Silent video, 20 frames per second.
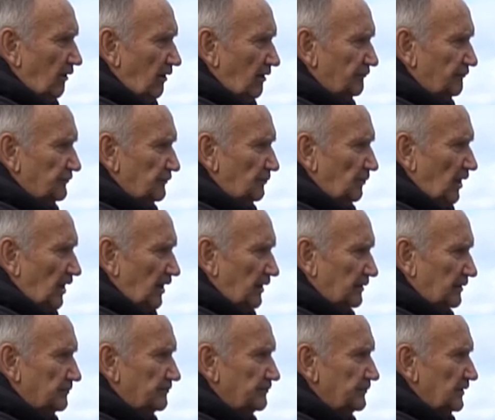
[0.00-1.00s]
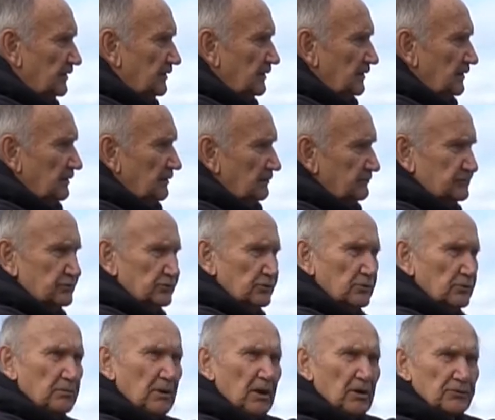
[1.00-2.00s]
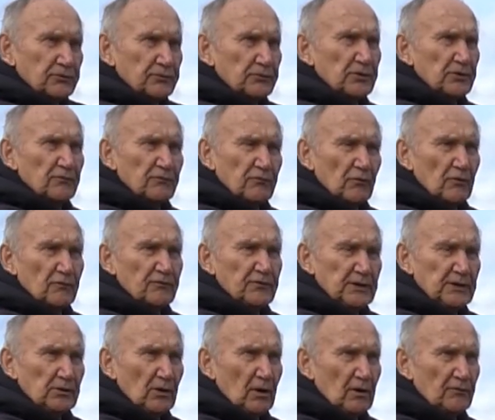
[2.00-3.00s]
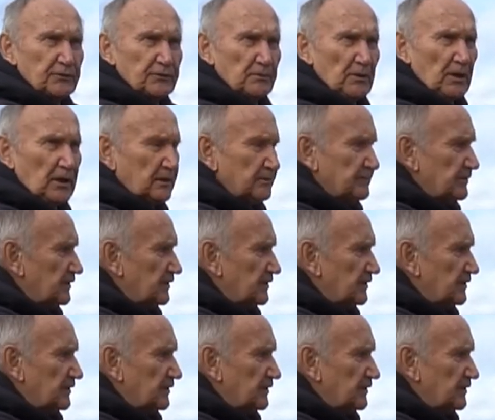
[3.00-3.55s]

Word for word: off the bottom to about three or four feet off the bottom.